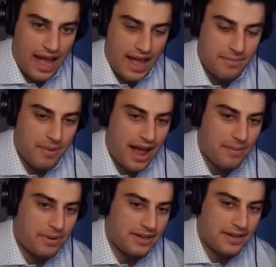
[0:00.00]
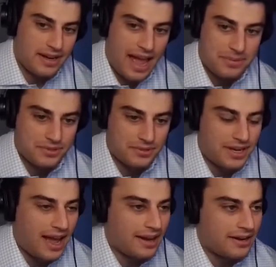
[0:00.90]
In my opinion, absolutely
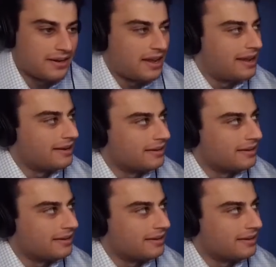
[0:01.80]
not. And